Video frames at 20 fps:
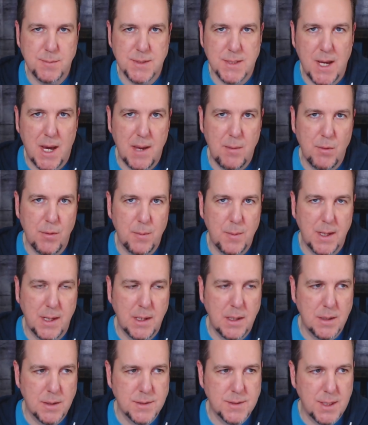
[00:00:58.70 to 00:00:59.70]
time with me
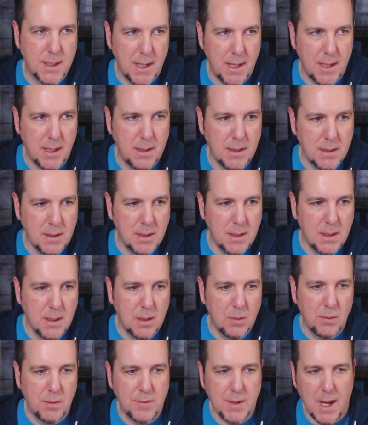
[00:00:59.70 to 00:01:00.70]
here today.
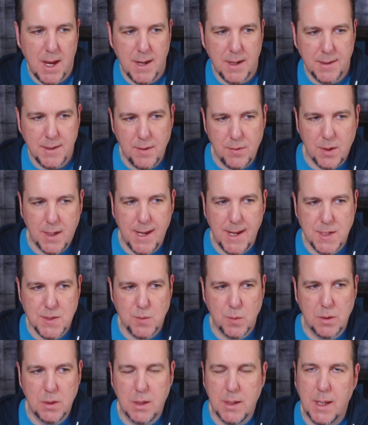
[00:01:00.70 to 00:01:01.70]
We've got another
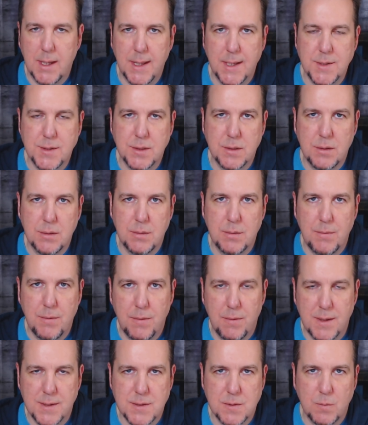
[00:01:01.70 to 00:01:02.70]
case we're looking into,
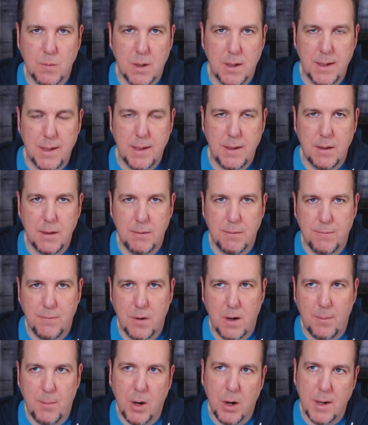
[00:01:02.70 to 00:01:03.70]
this one
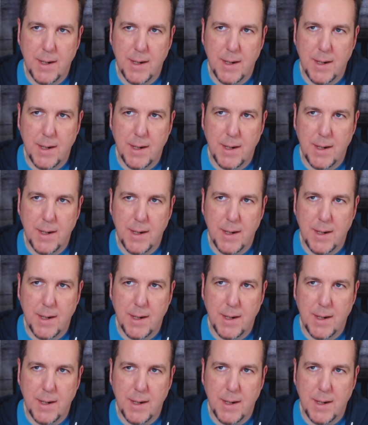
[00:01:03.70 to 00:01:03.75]
from our